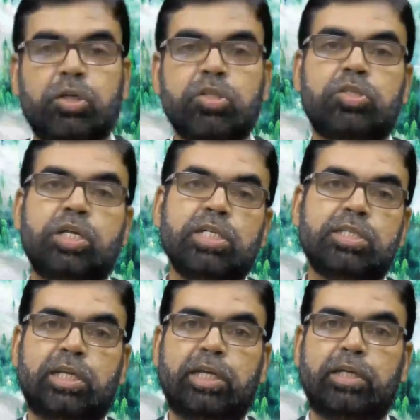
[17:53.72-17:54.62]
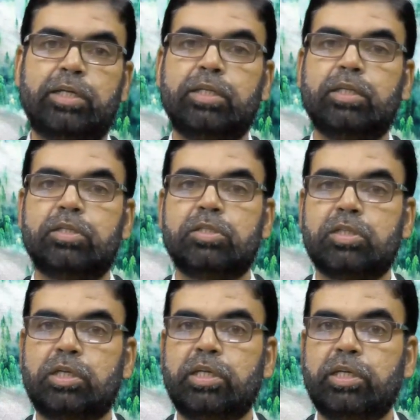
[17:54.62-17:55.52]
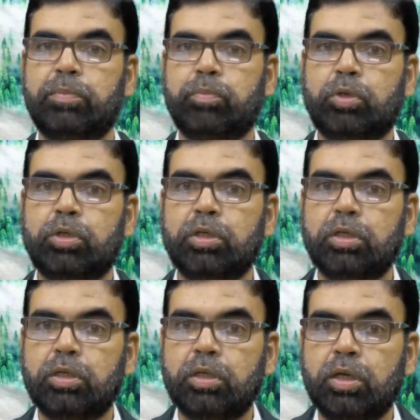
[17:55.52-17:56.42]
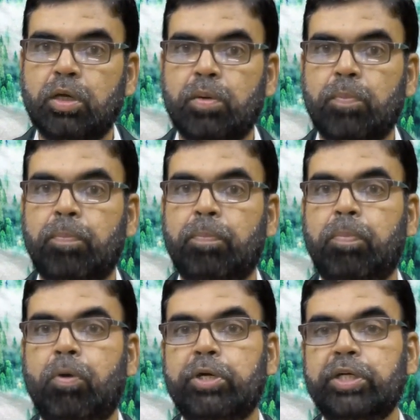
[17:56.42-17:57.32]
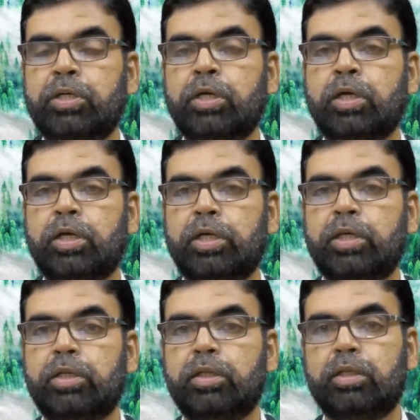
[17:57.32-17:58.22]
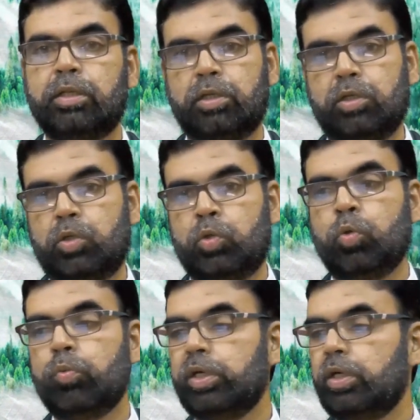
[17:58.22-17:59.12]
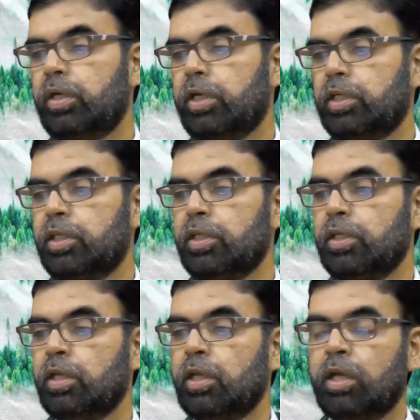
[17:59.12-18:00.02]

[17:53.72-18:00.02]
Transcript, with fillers: Discharge criteria, this is again important point in COVID-19.